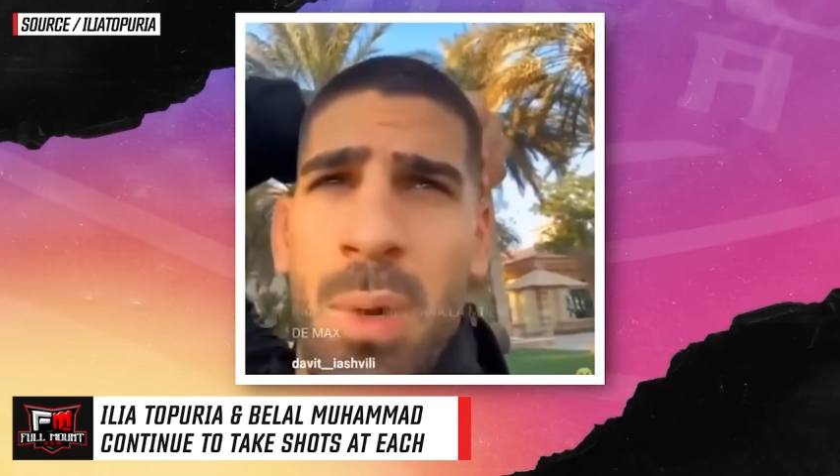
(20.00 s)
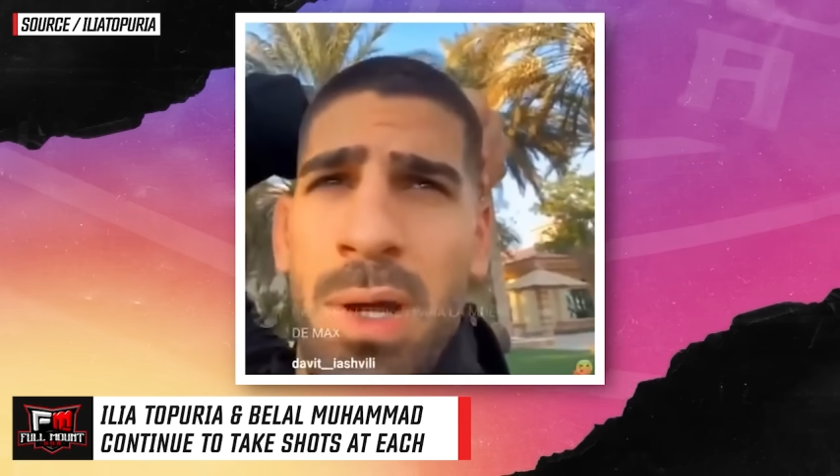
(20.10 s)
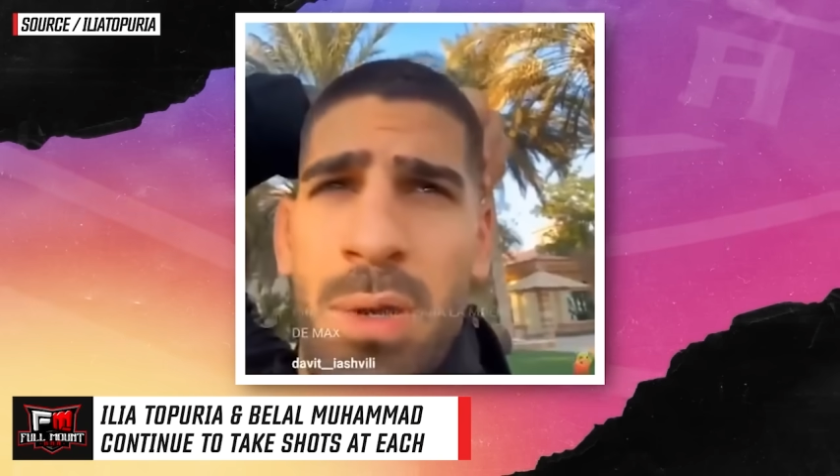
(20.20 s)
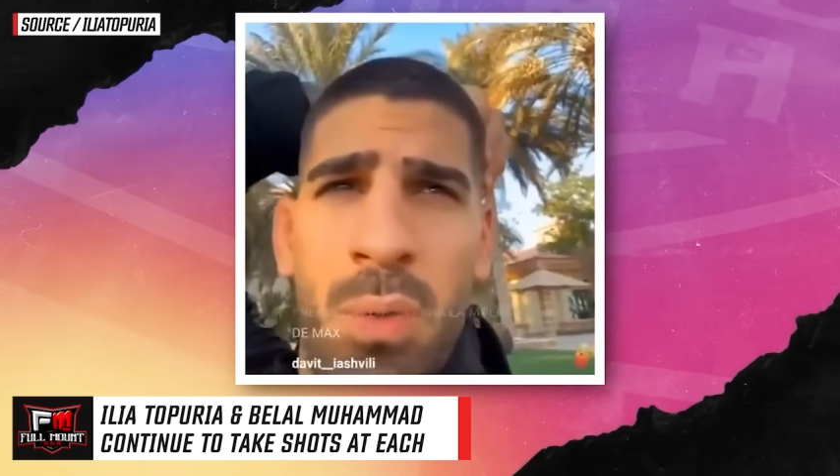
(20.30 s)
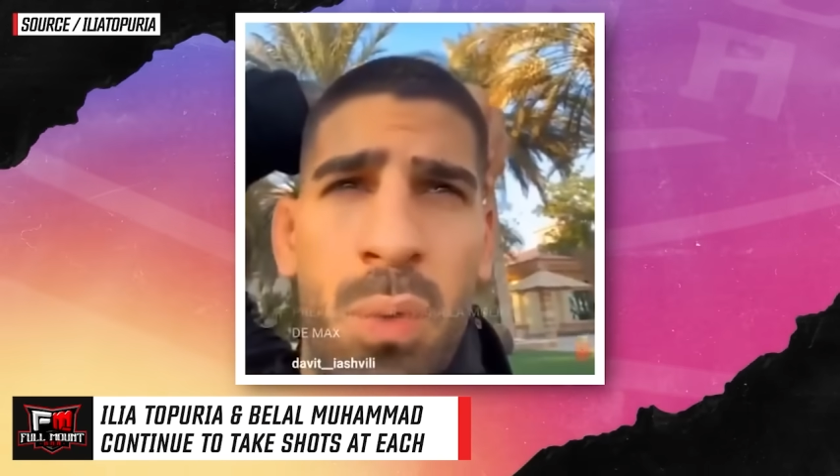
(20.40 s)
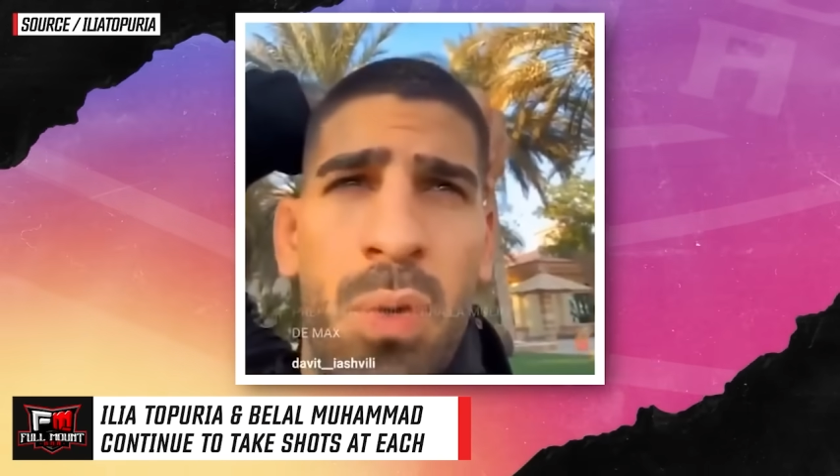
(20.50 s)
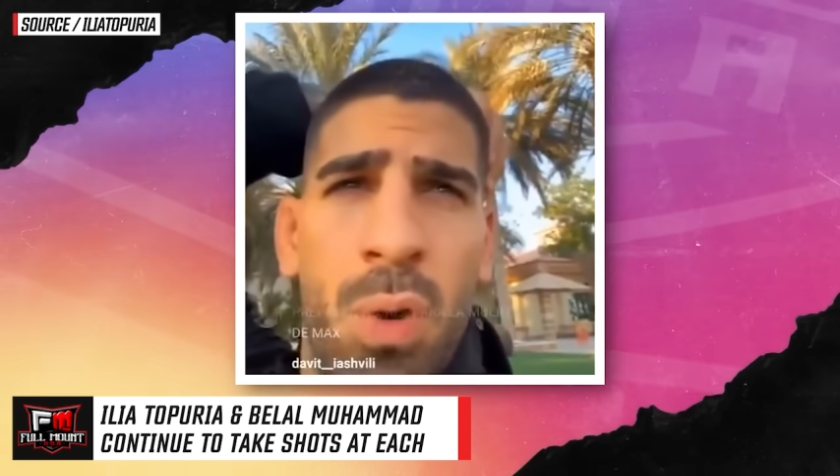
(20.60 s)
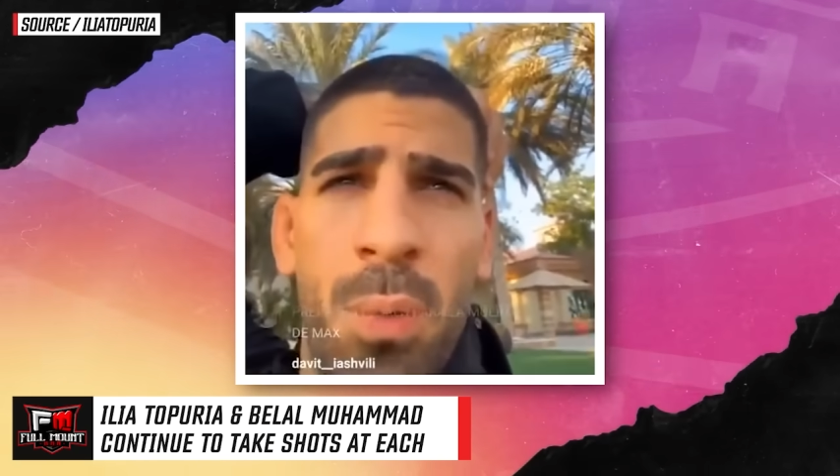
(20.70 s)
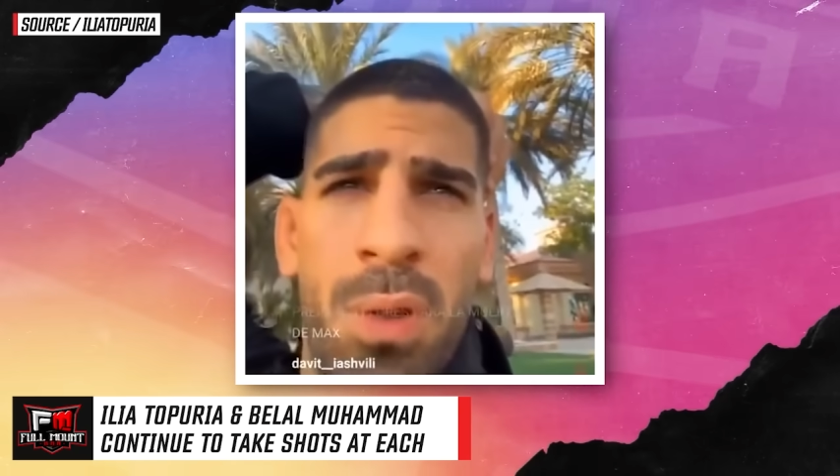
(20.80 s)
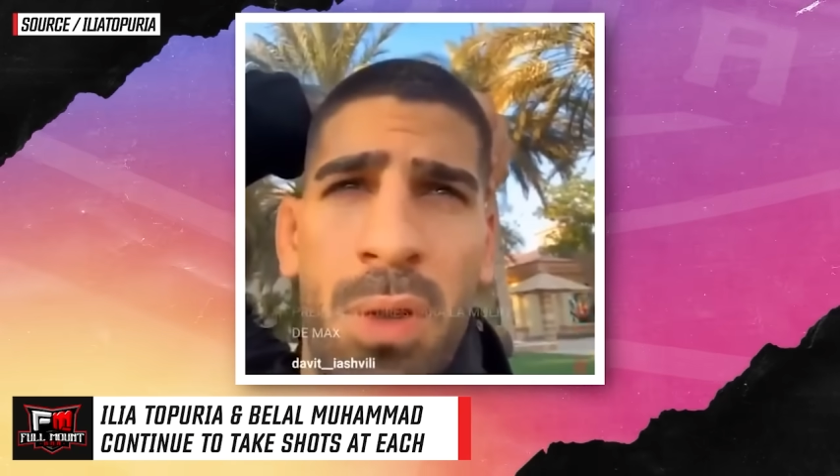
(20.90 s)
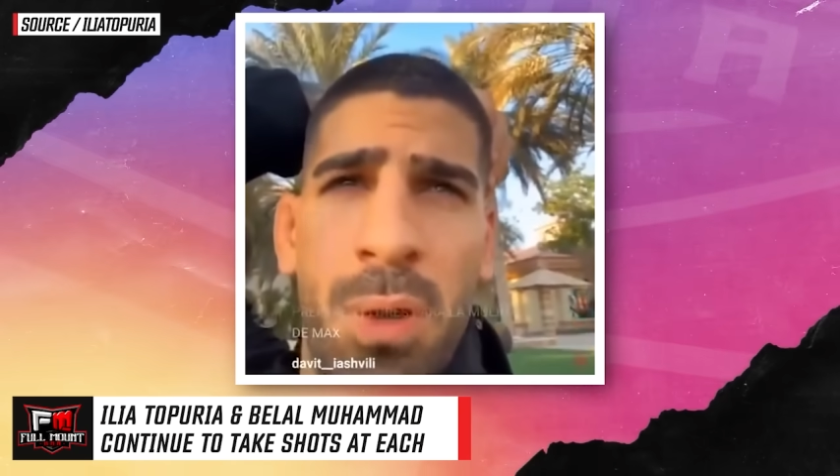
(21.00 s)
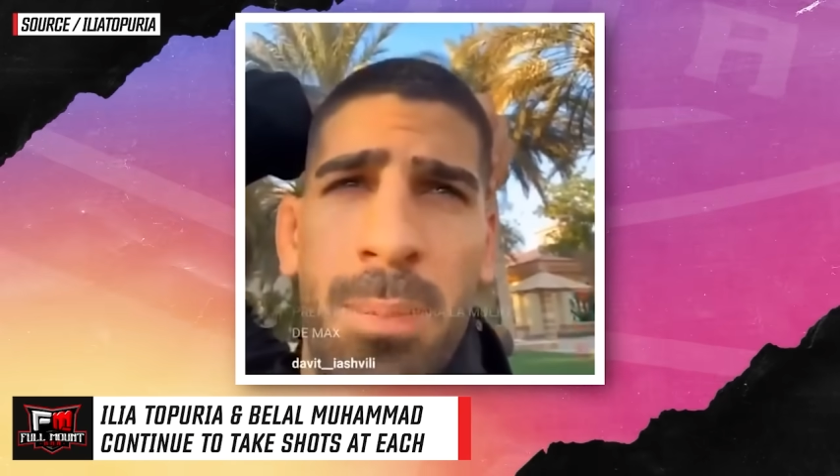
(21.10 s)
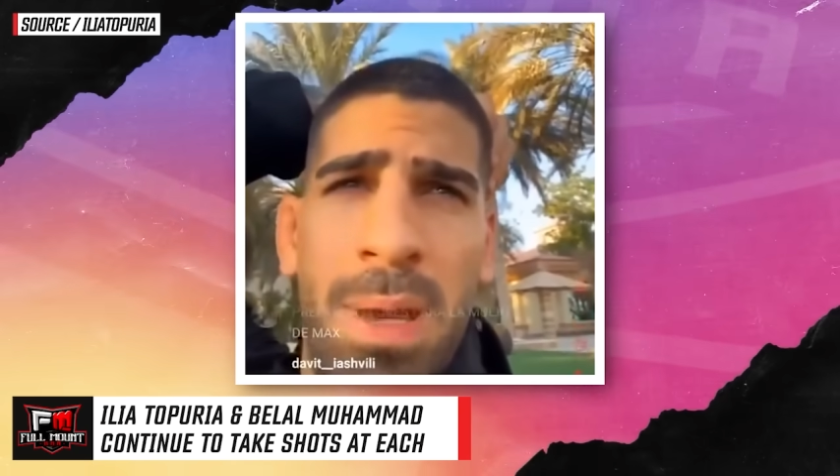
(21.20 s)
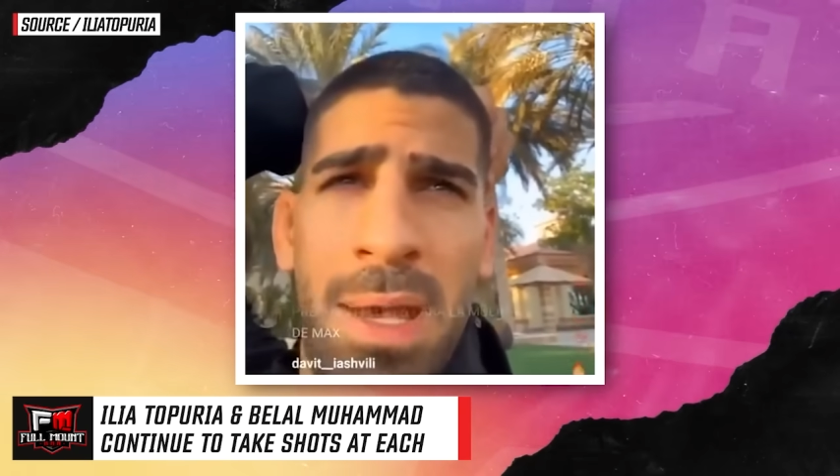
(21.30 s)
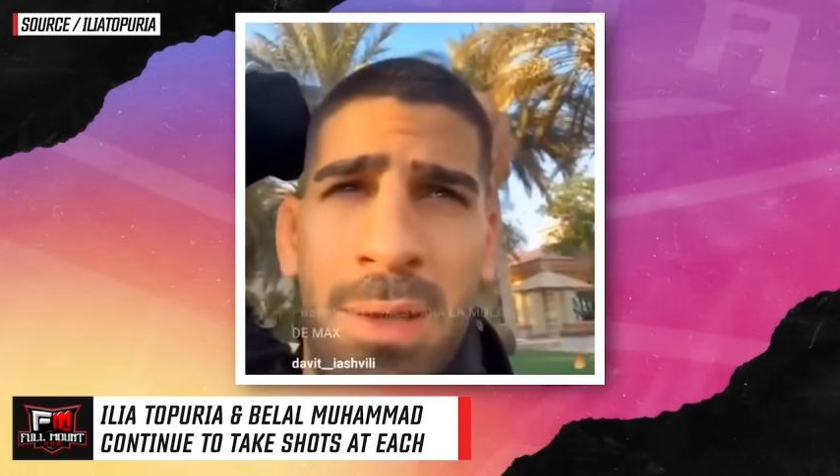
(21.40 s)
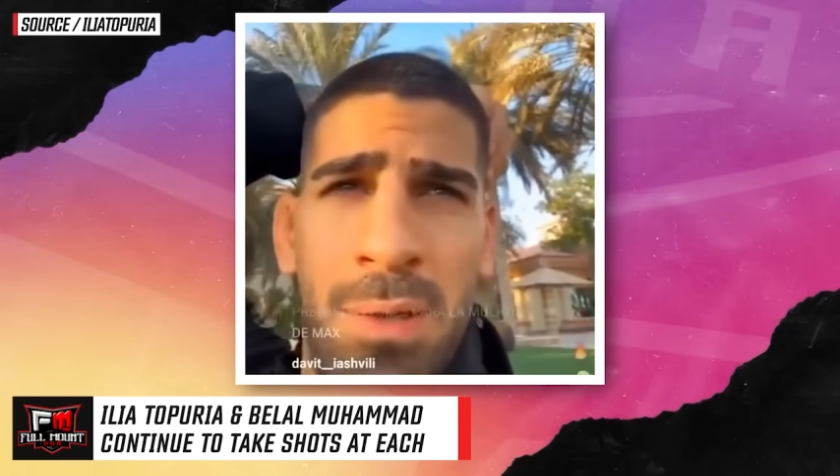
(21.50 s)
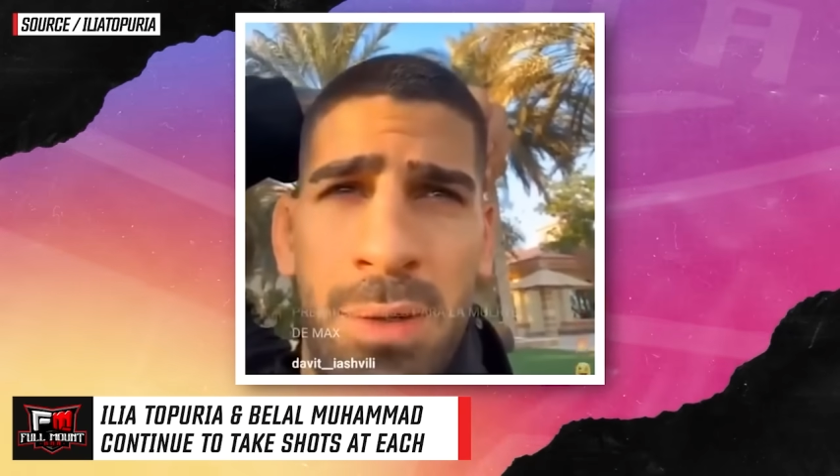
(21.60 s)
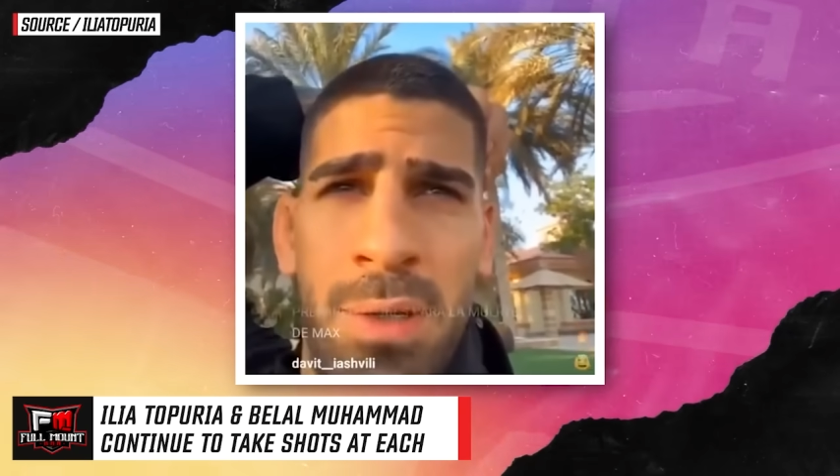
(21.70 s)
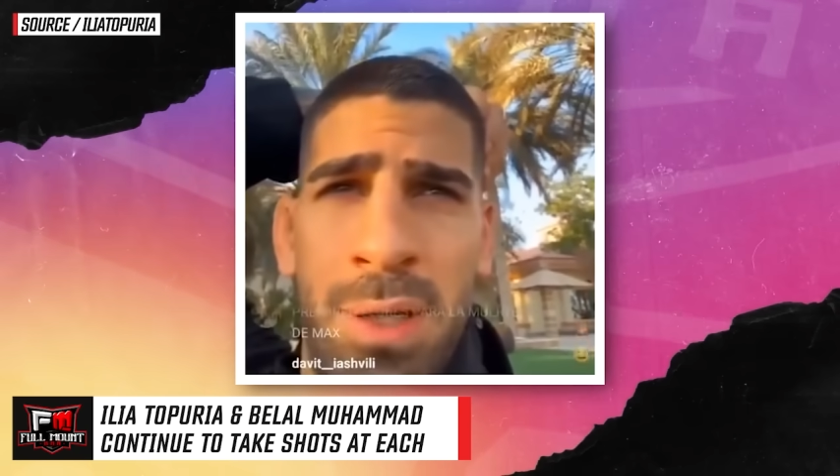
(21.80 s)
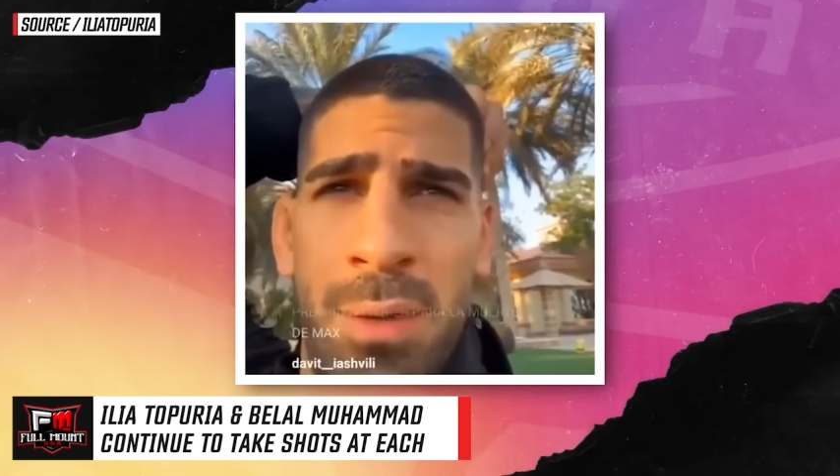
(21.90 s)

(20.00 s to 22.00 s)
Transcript: the one who, who will come back